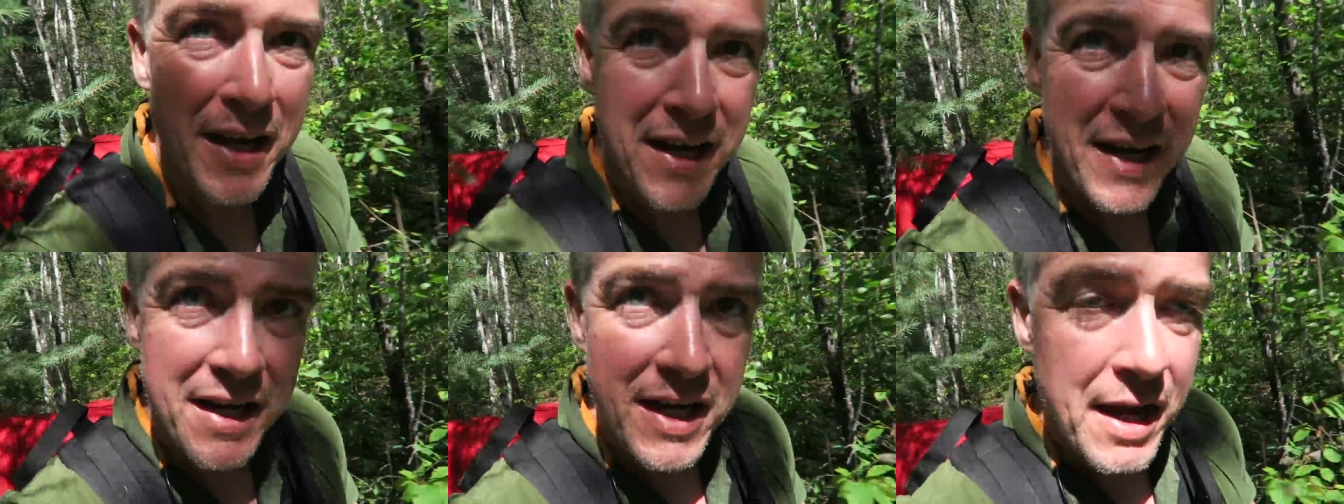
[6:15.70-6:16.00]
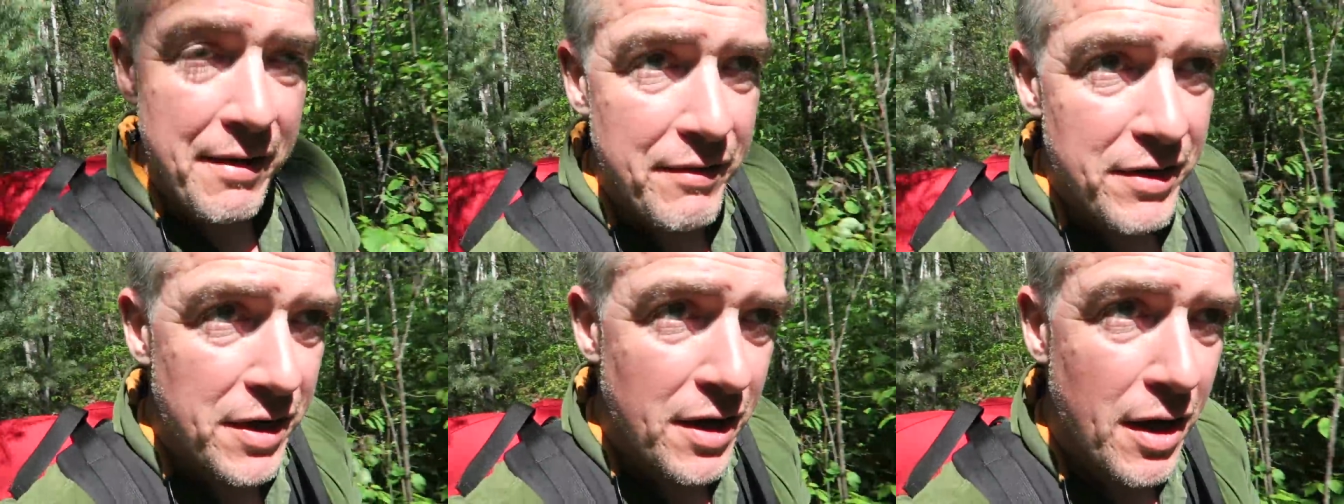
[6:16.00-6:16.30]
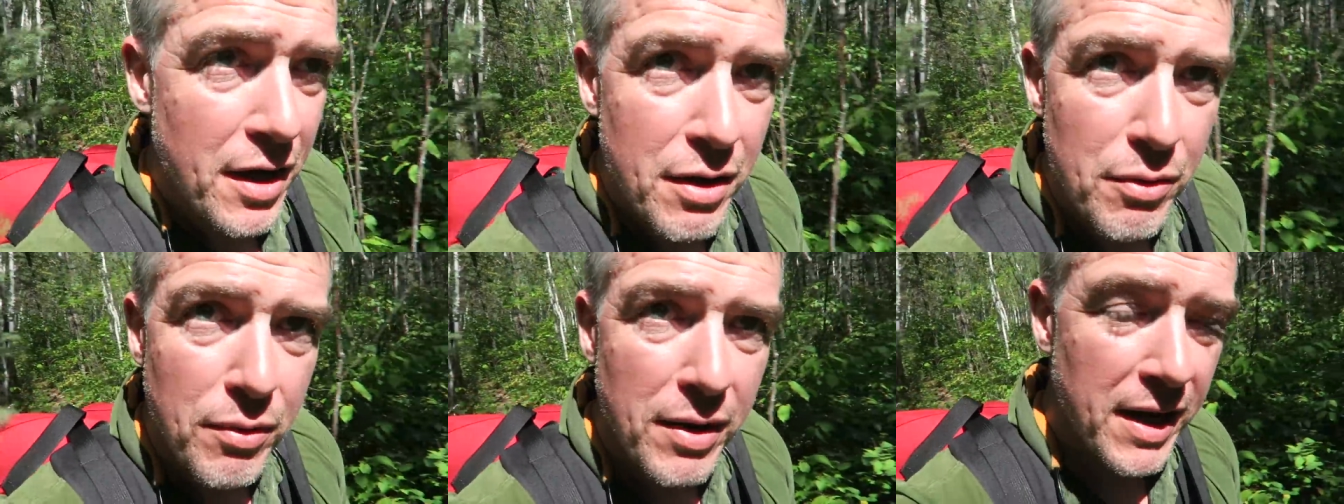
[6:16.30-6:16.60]
you never
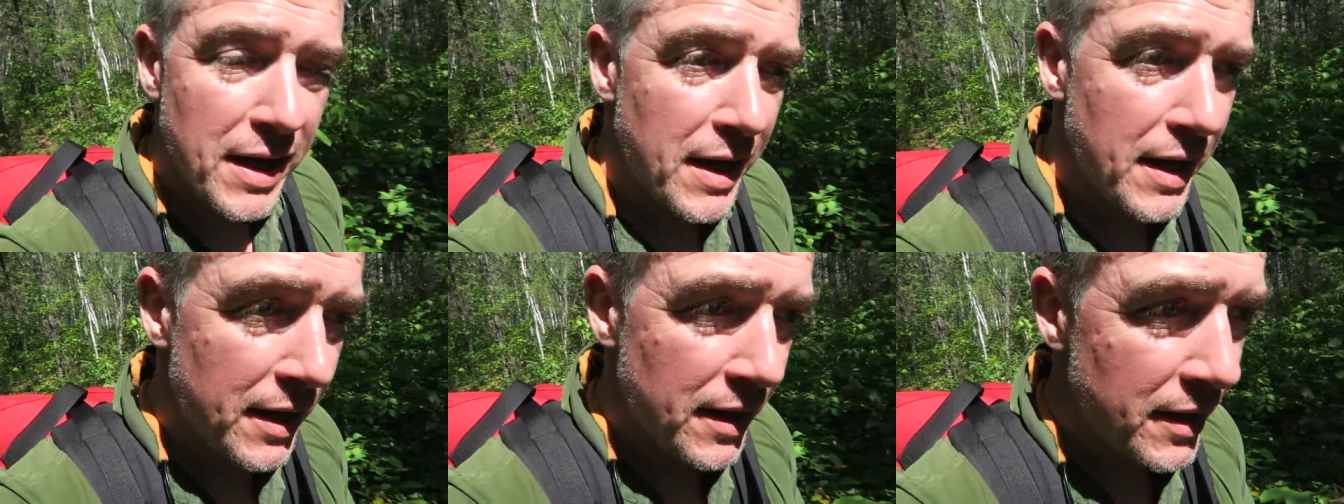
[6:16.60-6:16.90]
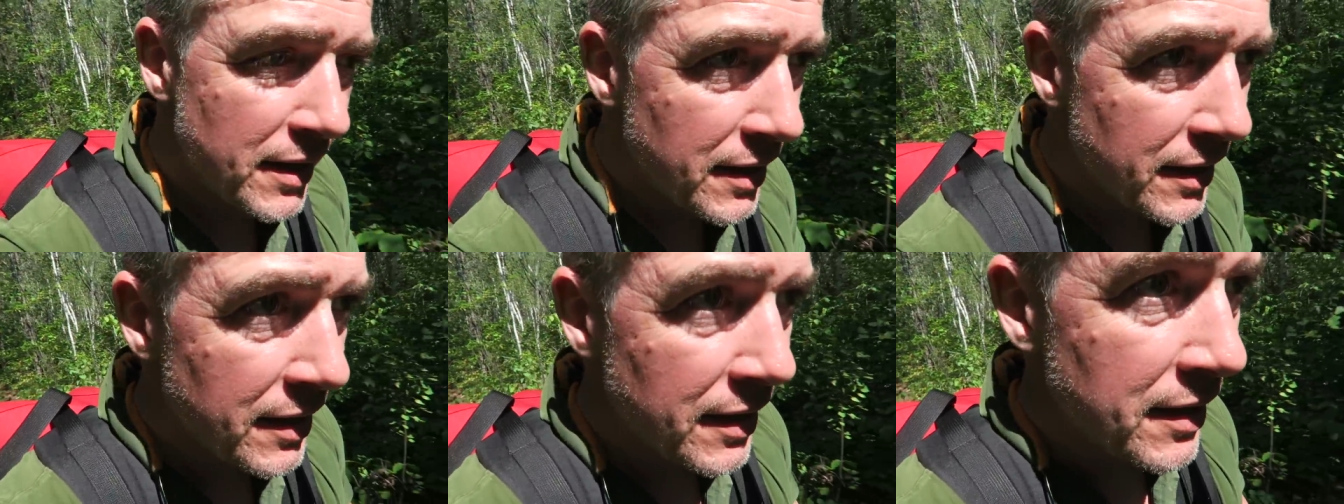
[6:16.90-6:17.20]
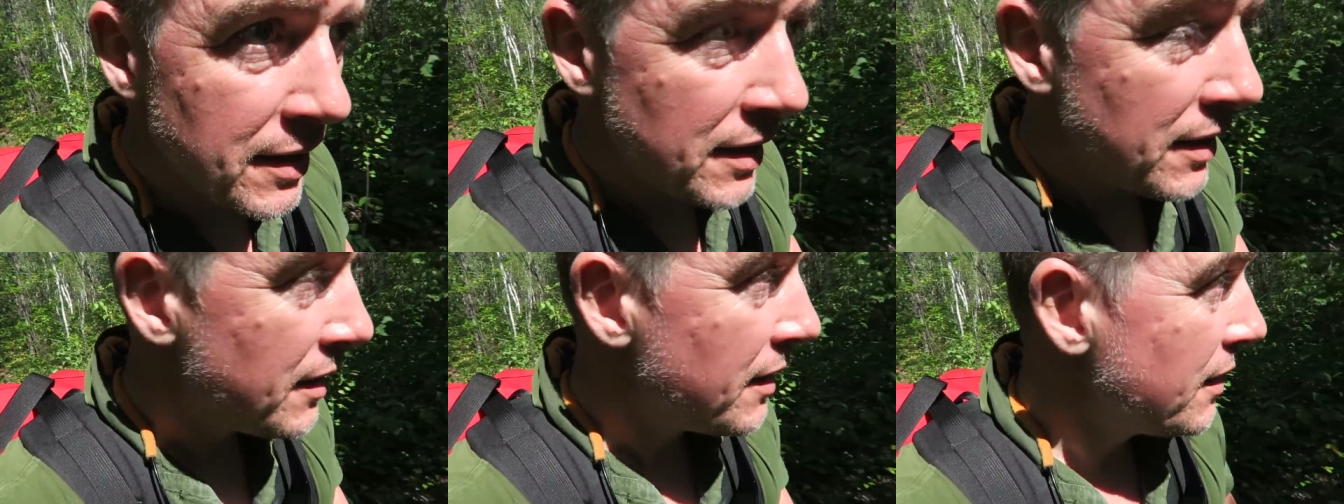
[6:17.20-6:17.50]
know where
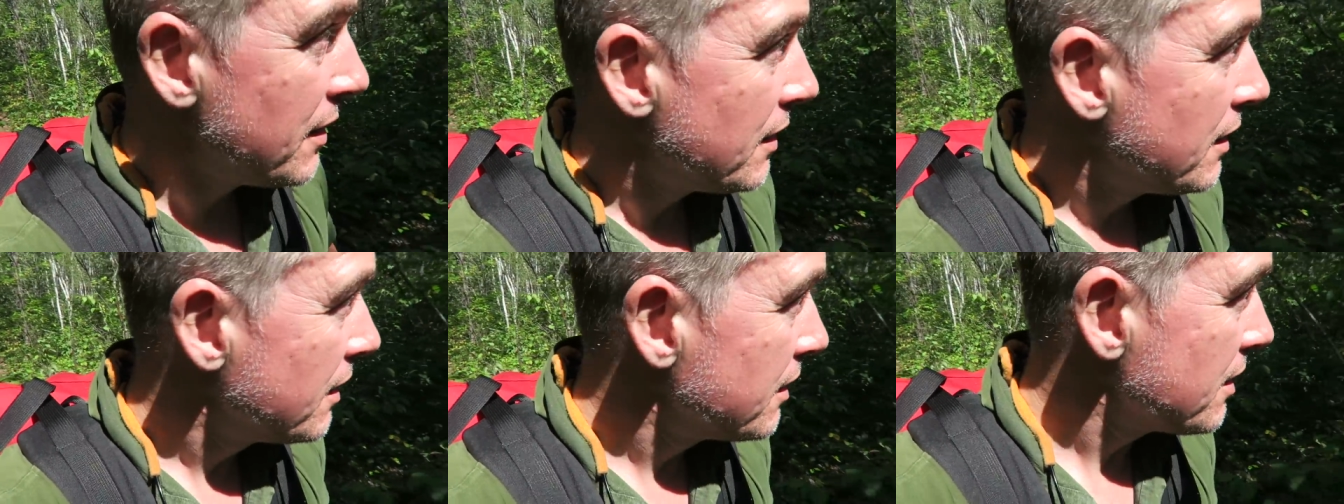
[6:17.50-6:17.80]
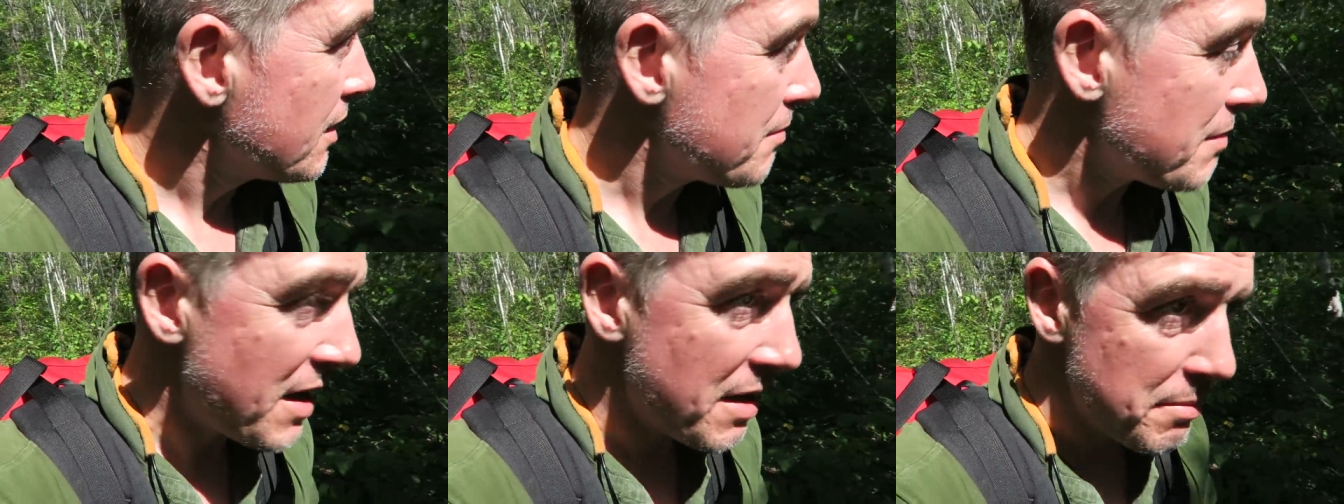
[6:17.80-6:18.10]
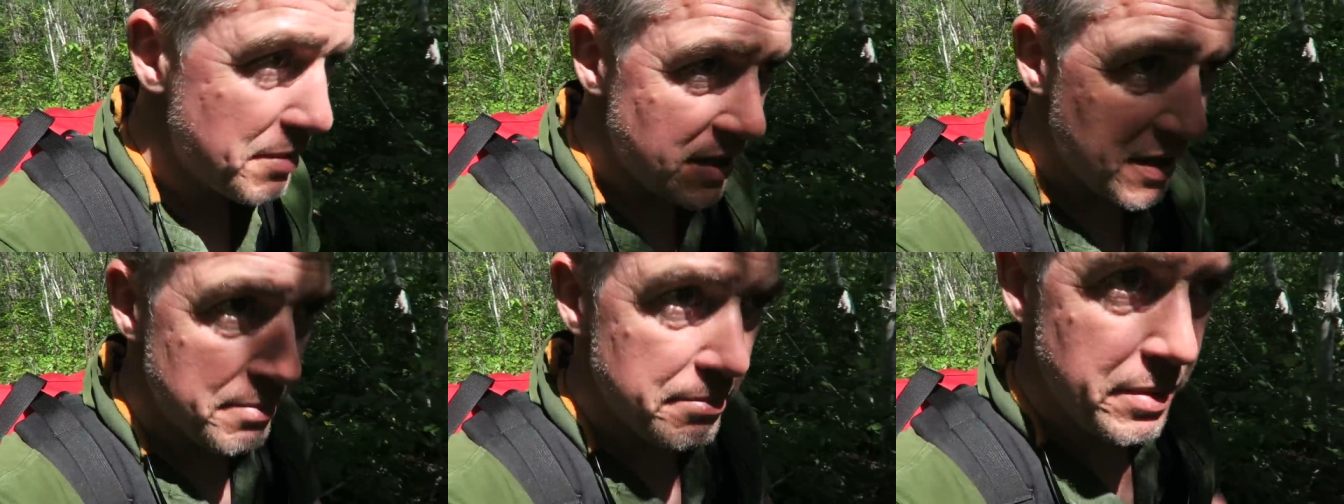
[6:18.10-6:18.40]
there
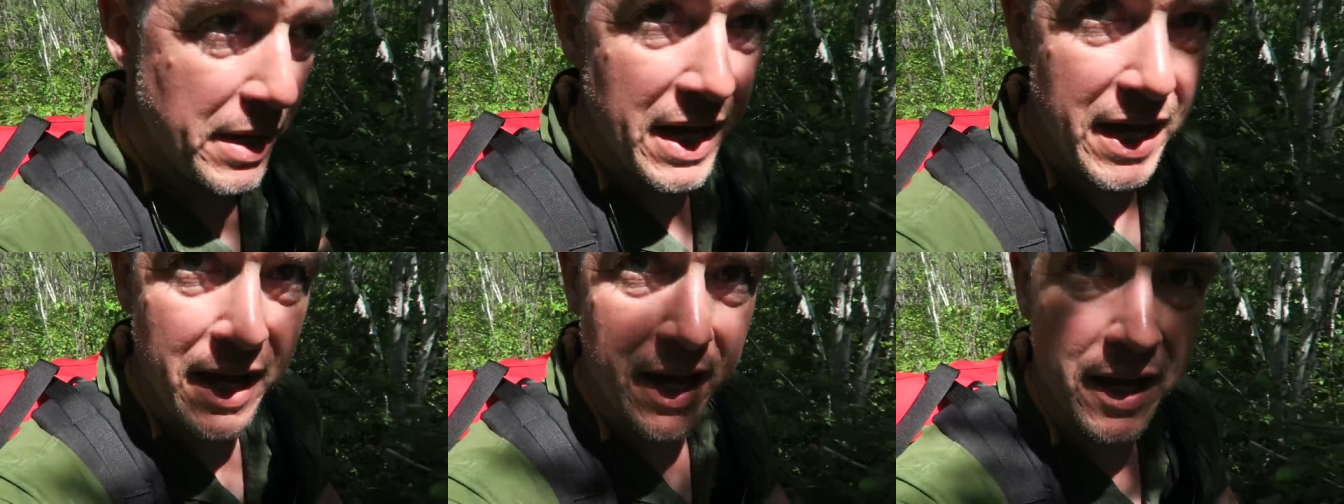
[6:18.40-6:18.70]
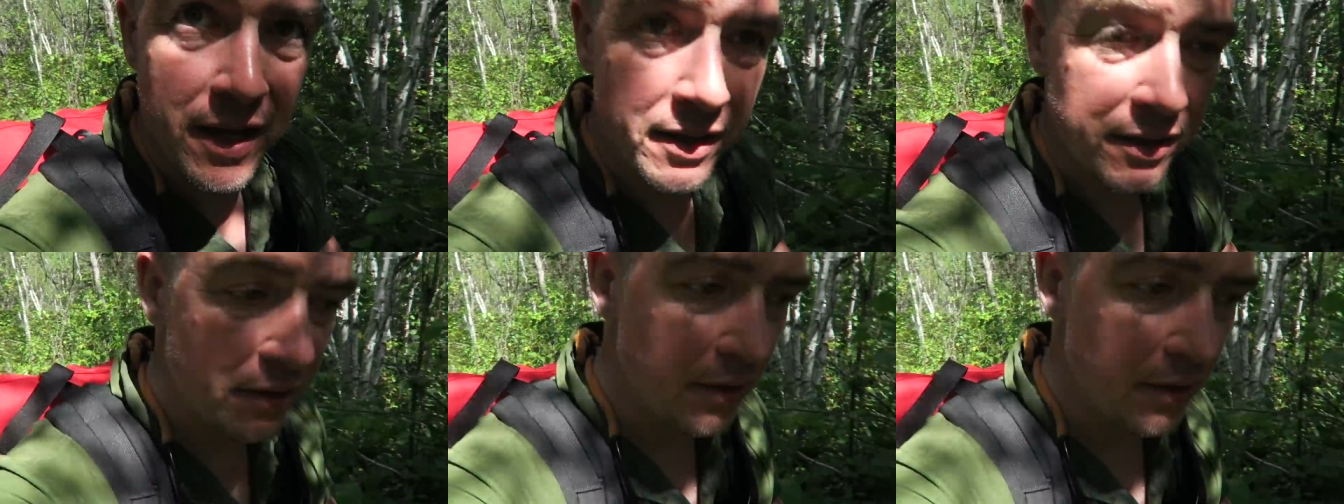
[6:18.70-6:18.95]
might be a bear.